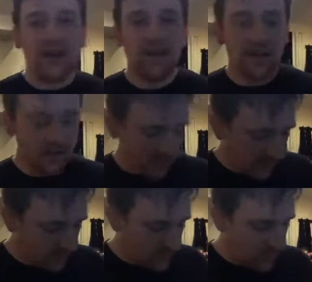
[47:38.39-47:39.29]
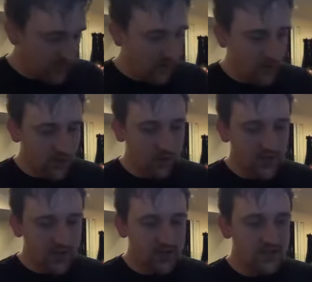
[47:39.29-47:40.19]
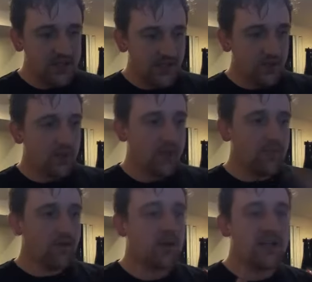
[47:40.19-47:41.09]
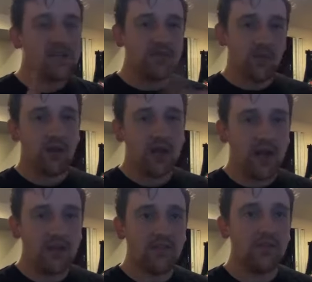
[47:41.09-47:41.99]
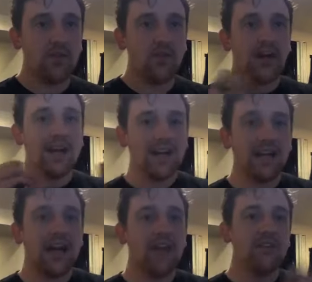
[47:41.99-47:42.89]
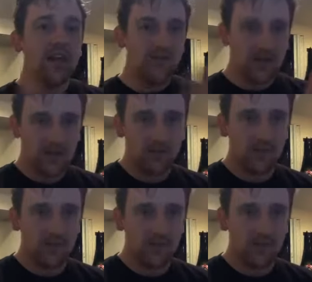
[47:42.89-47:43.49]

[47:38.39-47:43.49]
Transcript: idea that I'm trying to nail home is you come to Christ for life. You do not get life and then come to